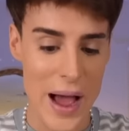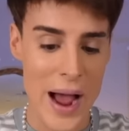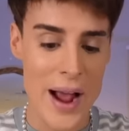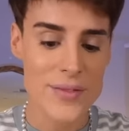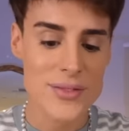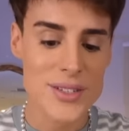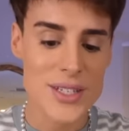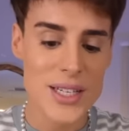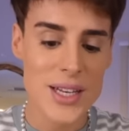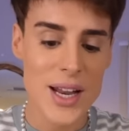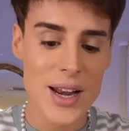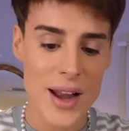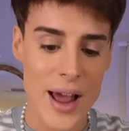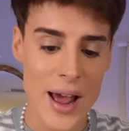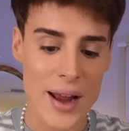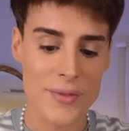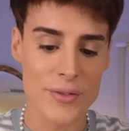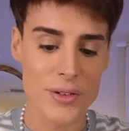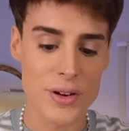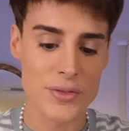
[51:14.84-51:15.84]
I've seen an
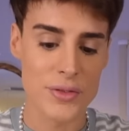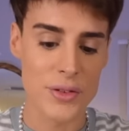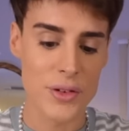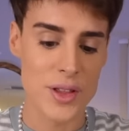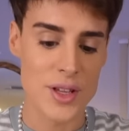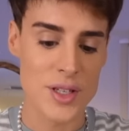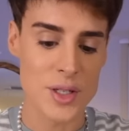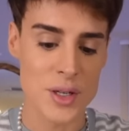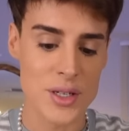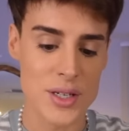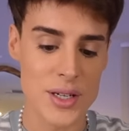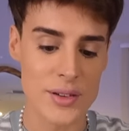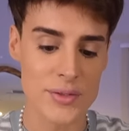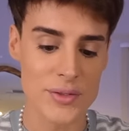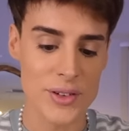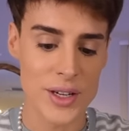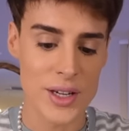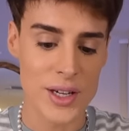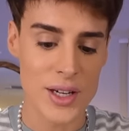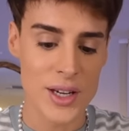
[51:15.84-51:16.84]
advert for this on
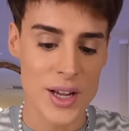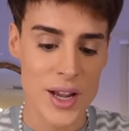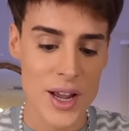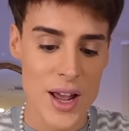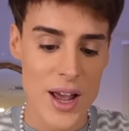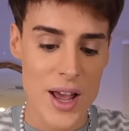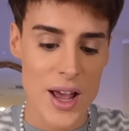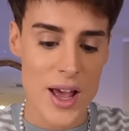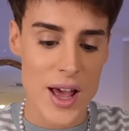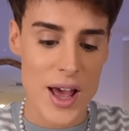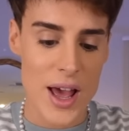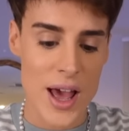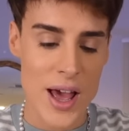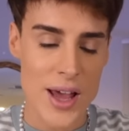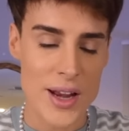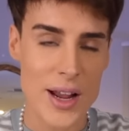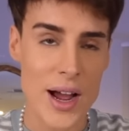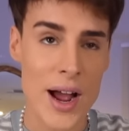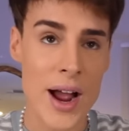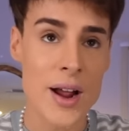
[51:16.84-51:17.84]
TV,
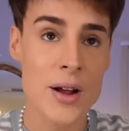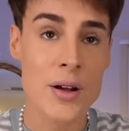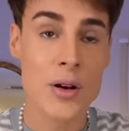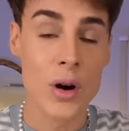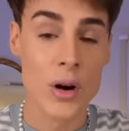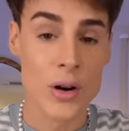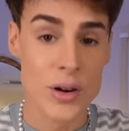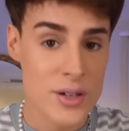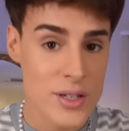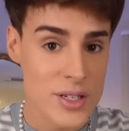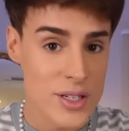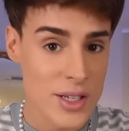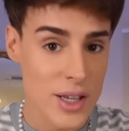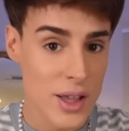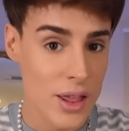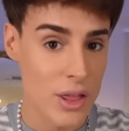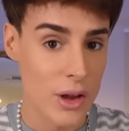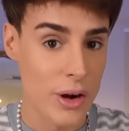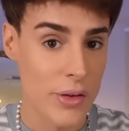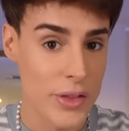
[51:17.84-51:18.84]
and I honestly
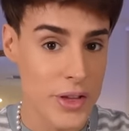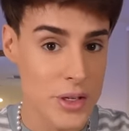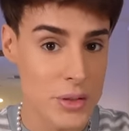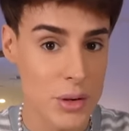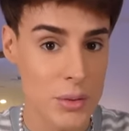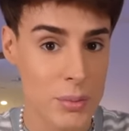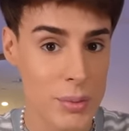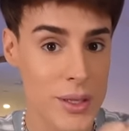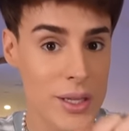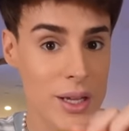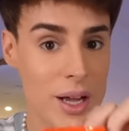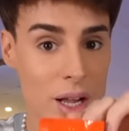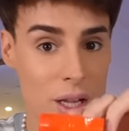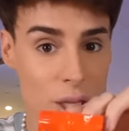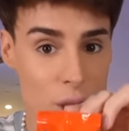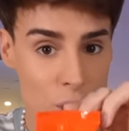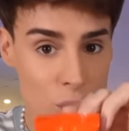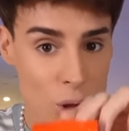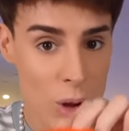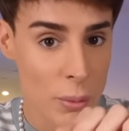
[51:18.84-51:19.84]
thought this would be a
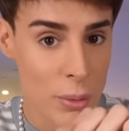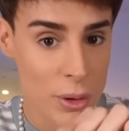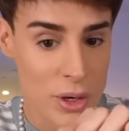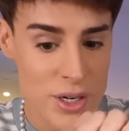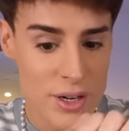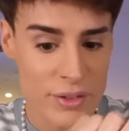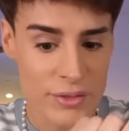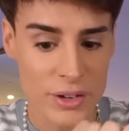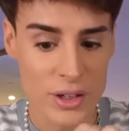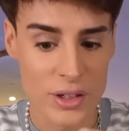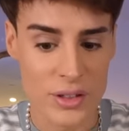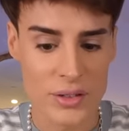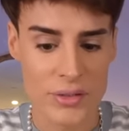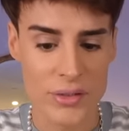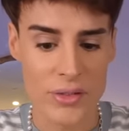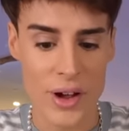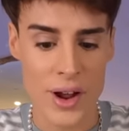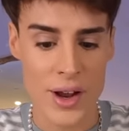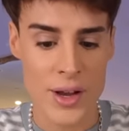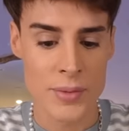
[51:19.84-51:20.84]
lot more difficult to
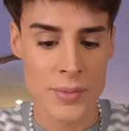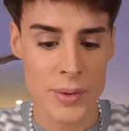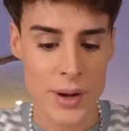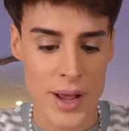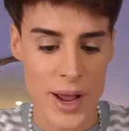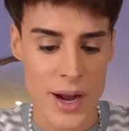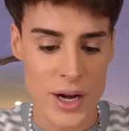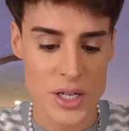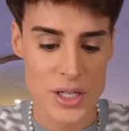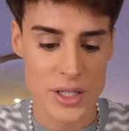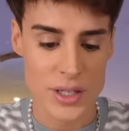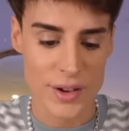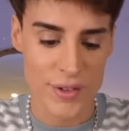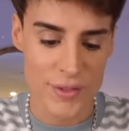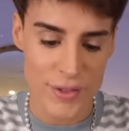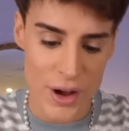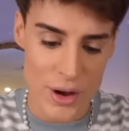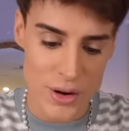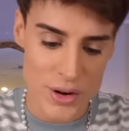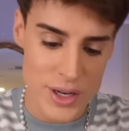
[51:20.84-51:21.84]
find, but I actually
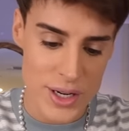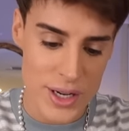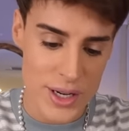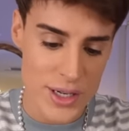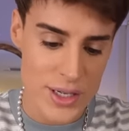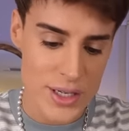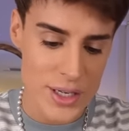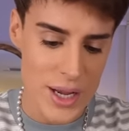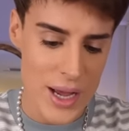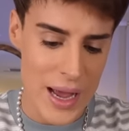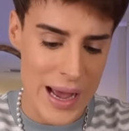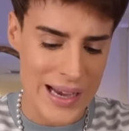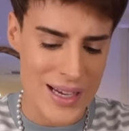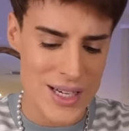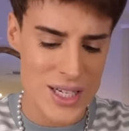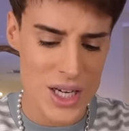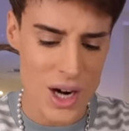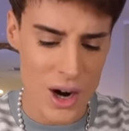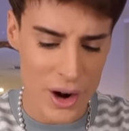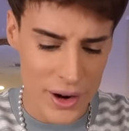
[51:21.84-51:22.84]
found it
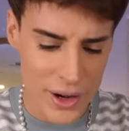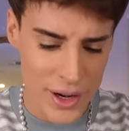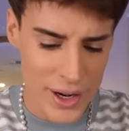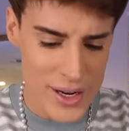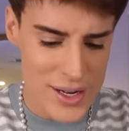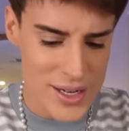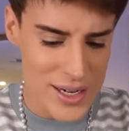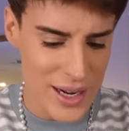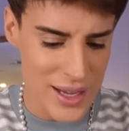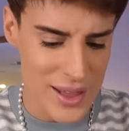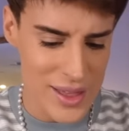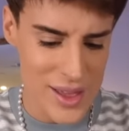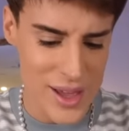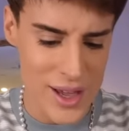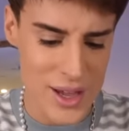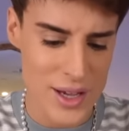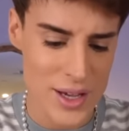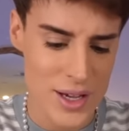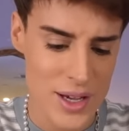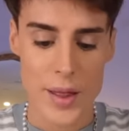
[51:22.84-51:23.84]
at Target, I
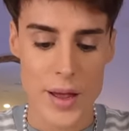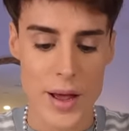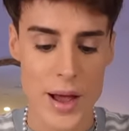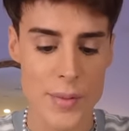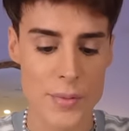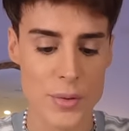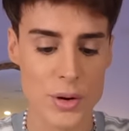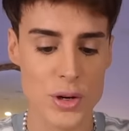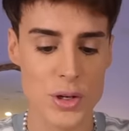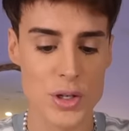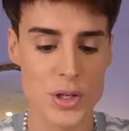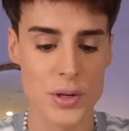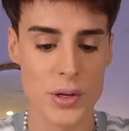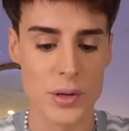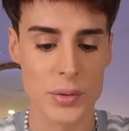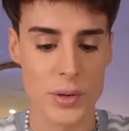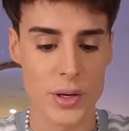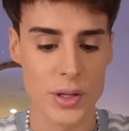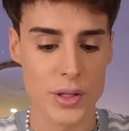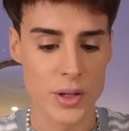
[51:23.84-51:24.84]
think. I'm gonna show
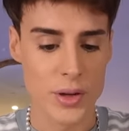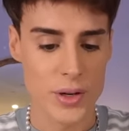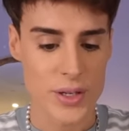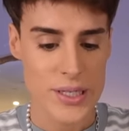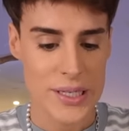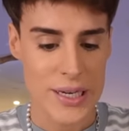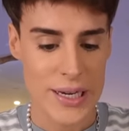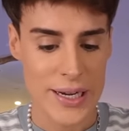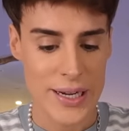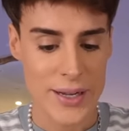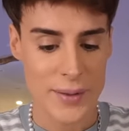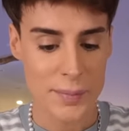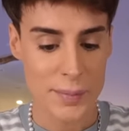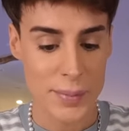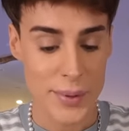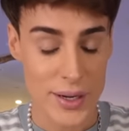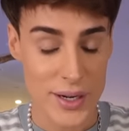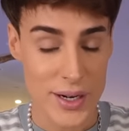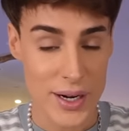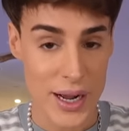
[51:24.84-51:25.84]
you what it looks like,
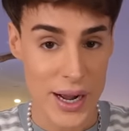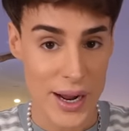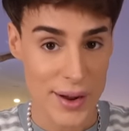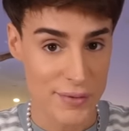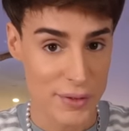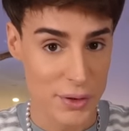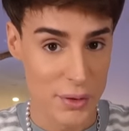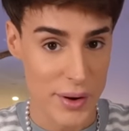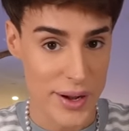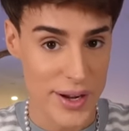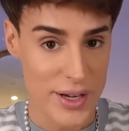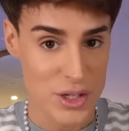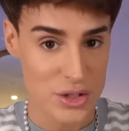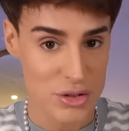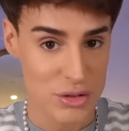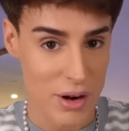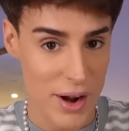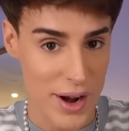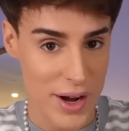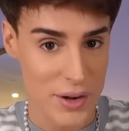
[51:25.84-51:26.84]
but I've already
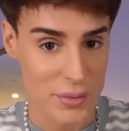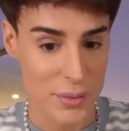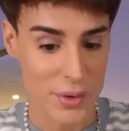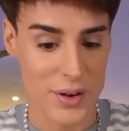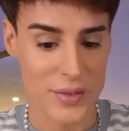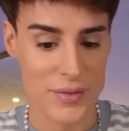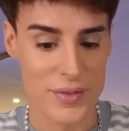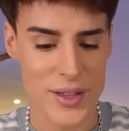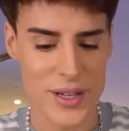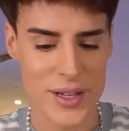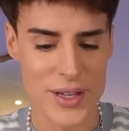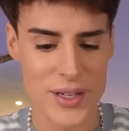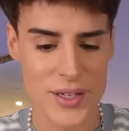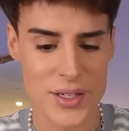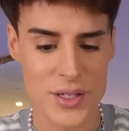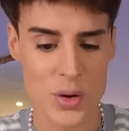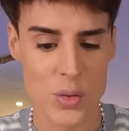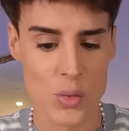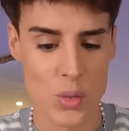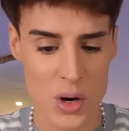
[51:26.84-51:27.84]
tried one of
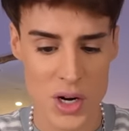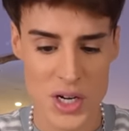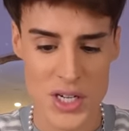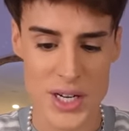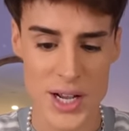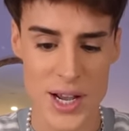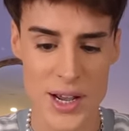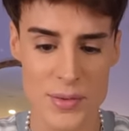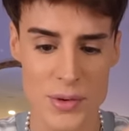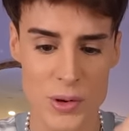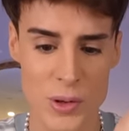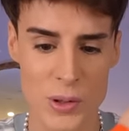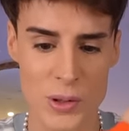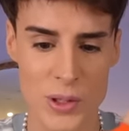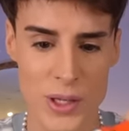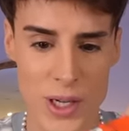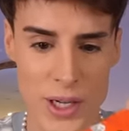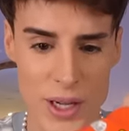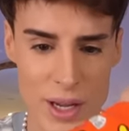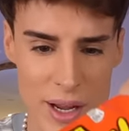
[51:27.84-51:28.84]
these one time
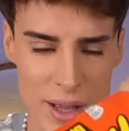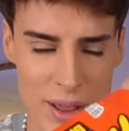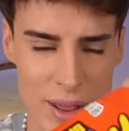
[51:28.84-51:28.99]
only, I